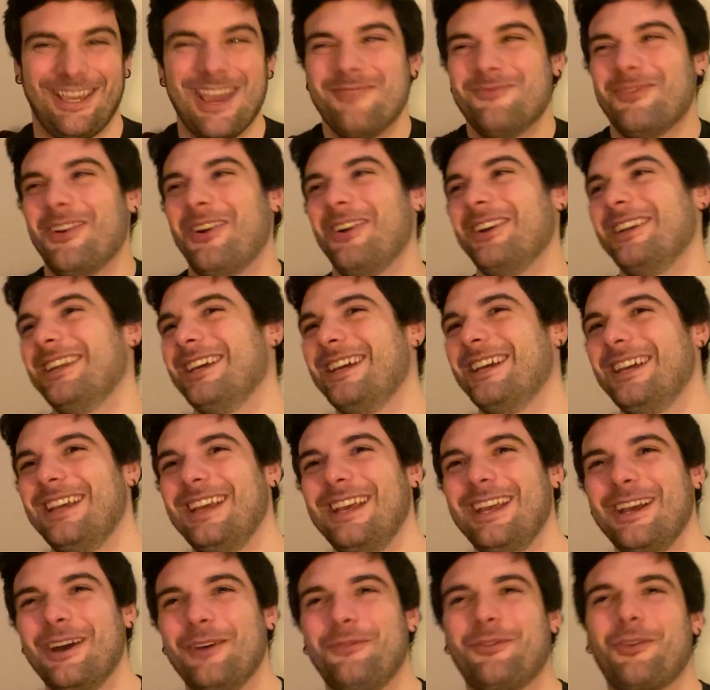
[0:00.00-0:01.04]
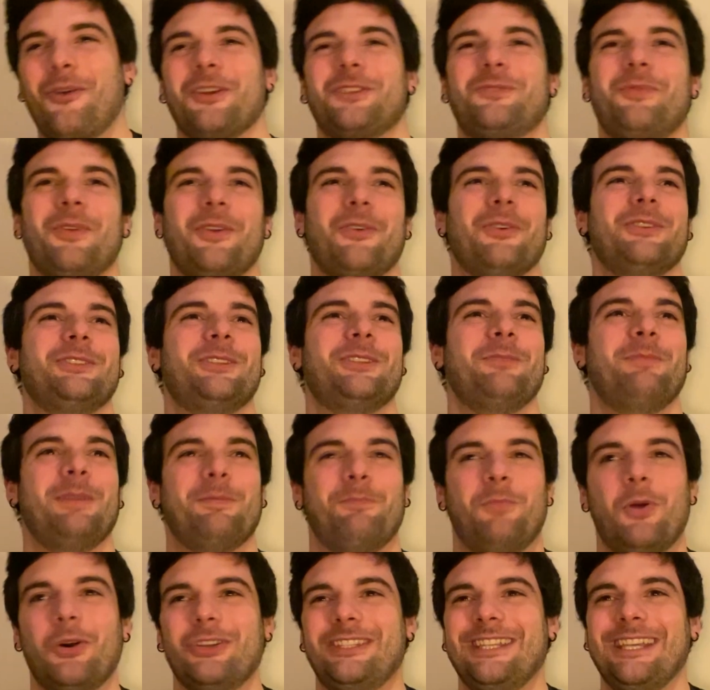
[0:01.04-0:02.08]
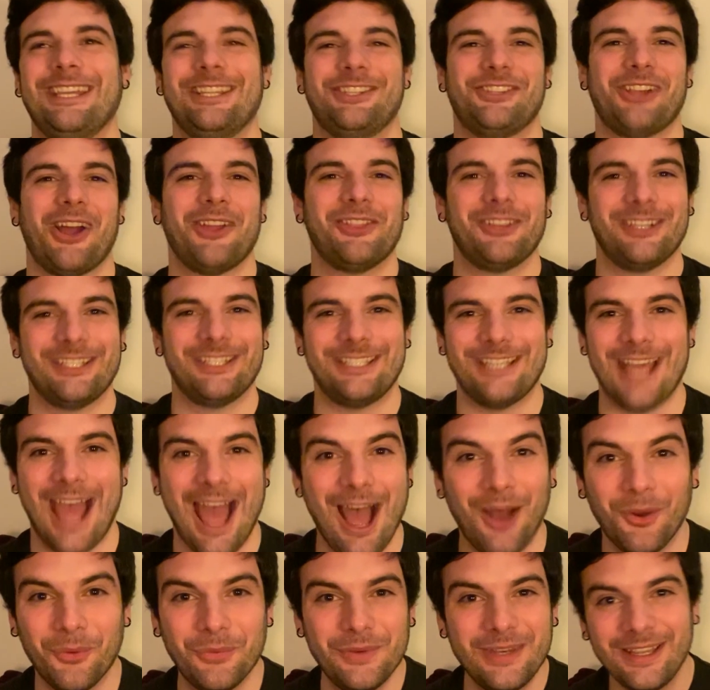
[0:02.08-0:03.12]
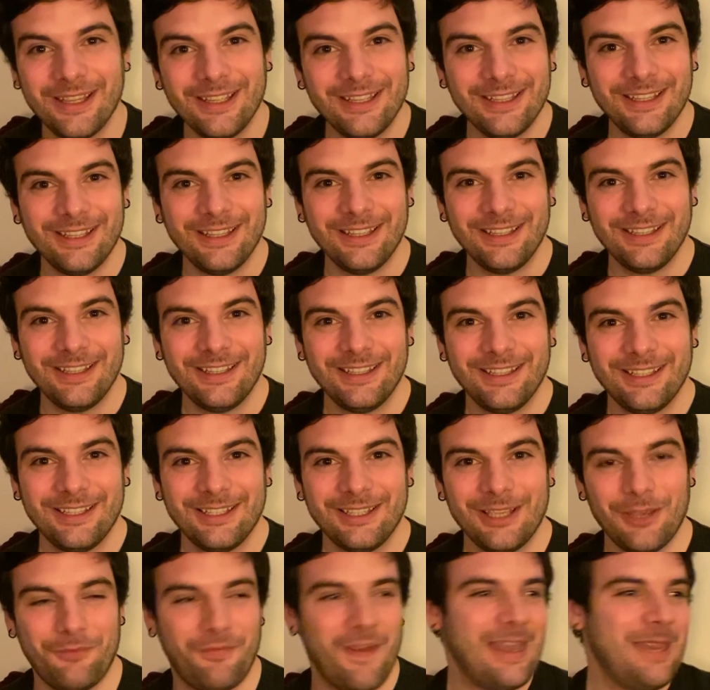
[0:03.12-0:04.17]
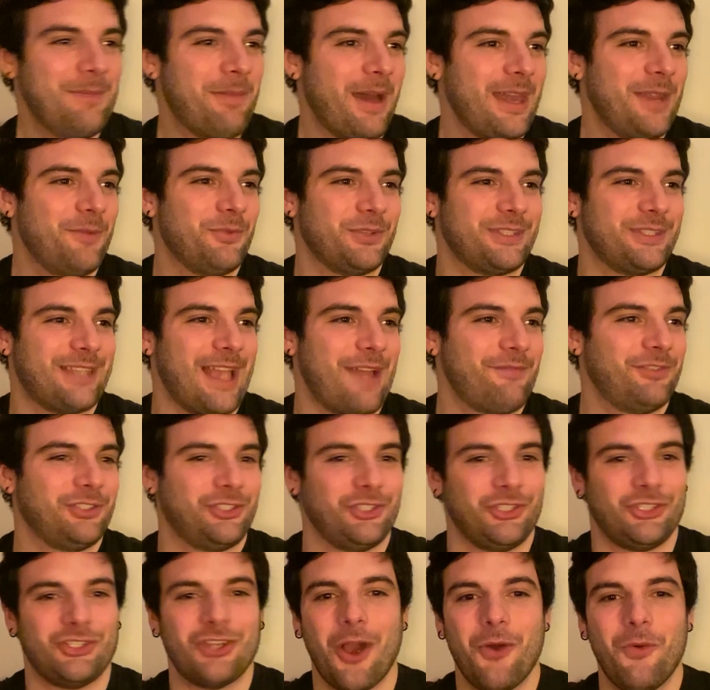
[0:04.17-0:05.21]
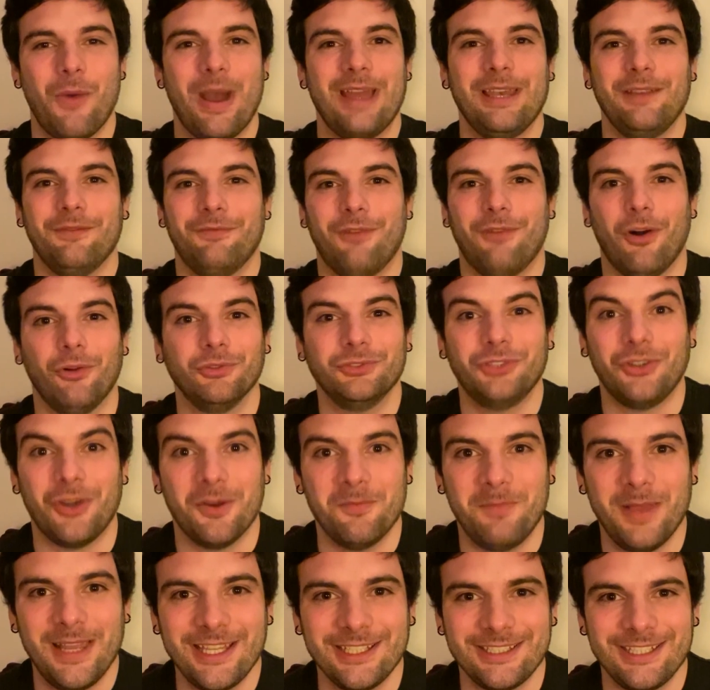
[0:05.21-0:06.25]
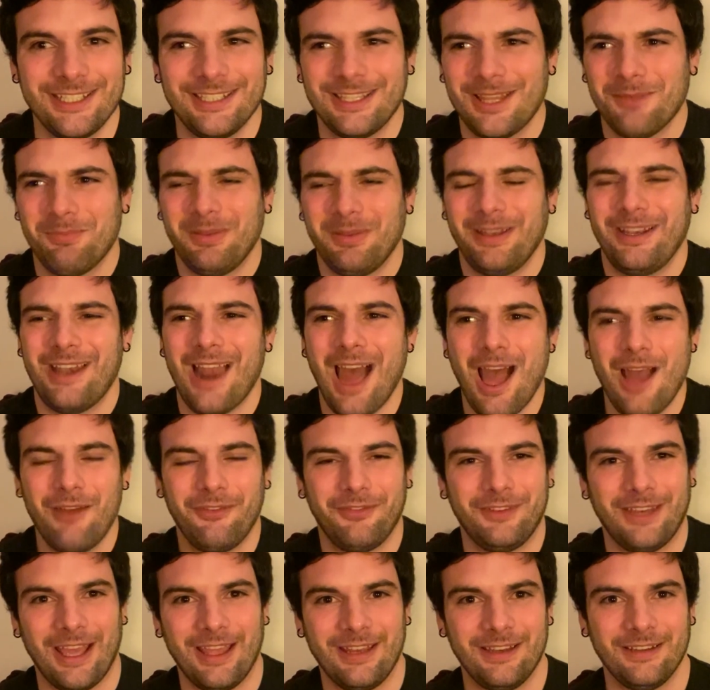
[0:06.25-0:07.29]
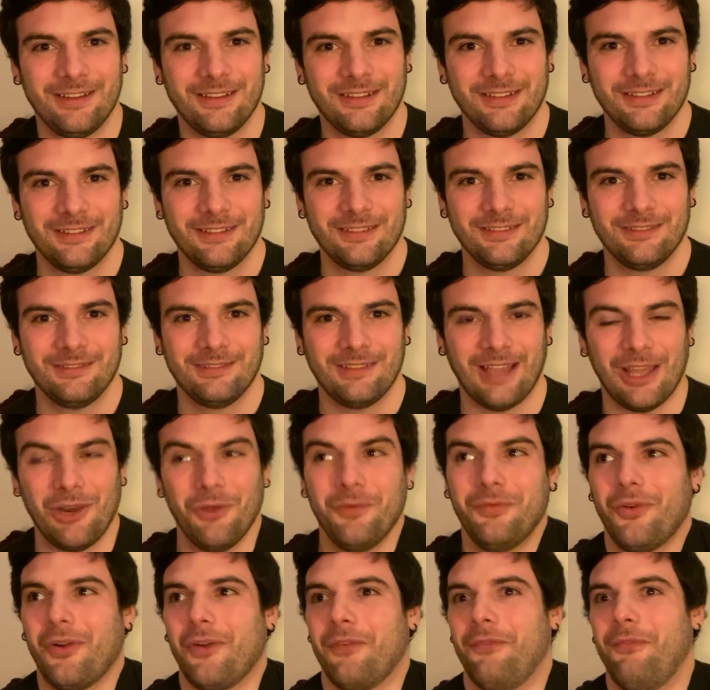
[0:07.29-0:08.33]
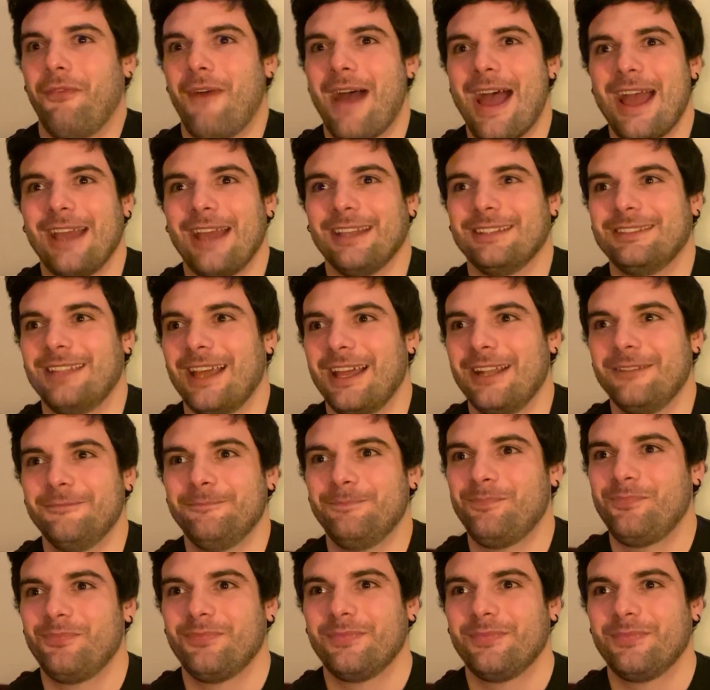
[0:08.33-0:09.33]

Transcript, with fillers: Come on, of course we're going to be putting each other down. If anybody was ever to show any vulnerability, they'd be laughed at. I know for a fact that